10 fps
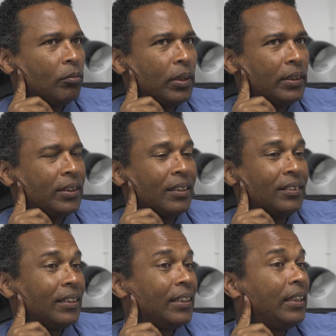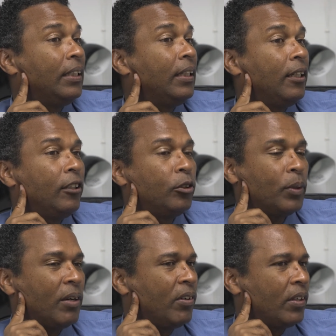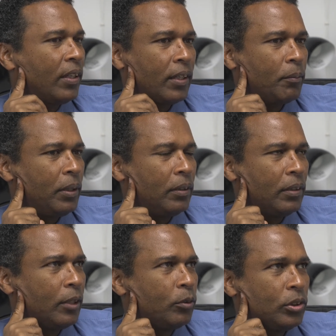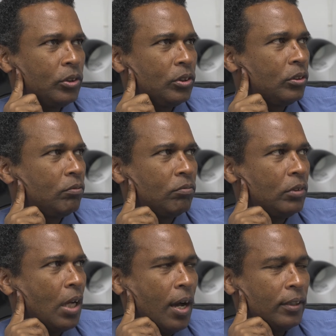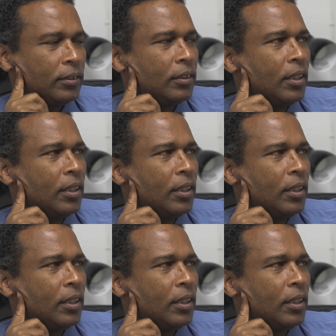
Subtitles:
It's not the key to everything. I mean, language is not